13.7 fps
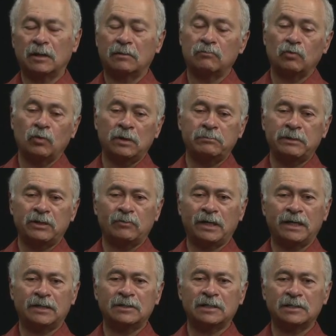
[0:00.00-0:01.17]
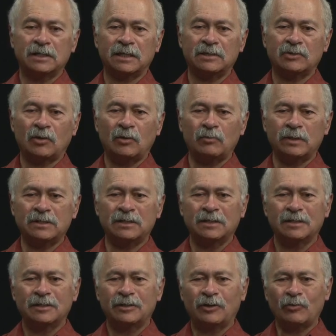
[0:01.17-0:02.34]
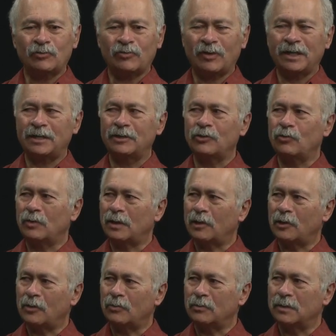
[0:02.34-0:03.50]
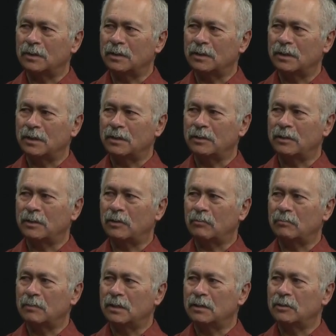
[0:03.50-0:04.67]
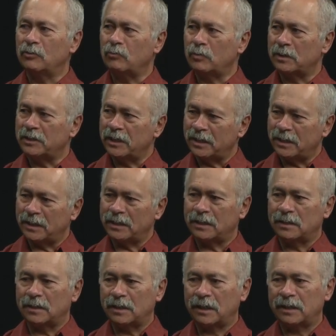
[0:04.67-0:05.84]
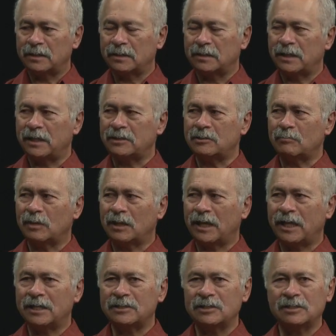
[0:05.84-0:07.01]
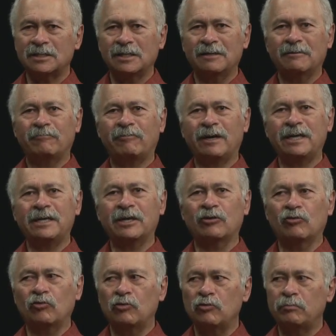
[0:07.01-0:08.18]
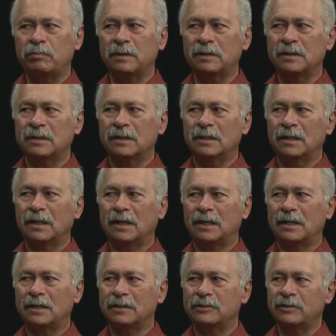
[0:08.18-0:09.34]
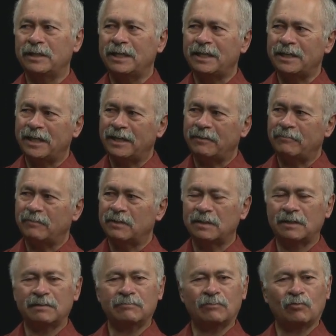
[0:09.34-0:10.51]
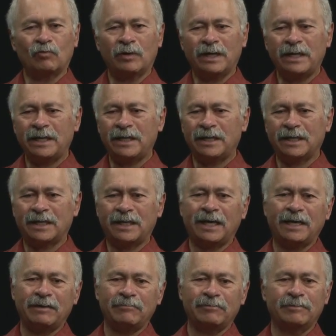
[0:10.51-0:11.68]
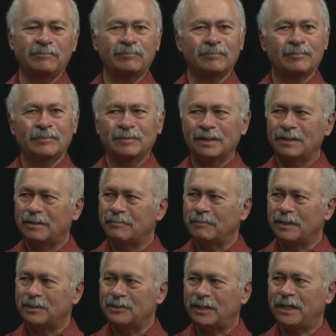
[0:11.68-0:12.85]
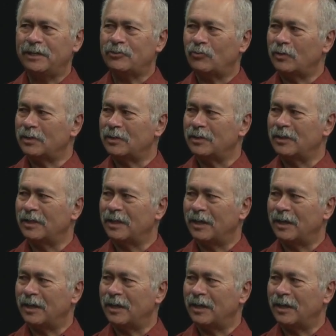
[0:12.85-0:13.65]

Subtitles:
would-be writers, is always don't try to do it alone. You know, do what she did and take some classes, find a group. You need that. Writing in a cave is dangerous.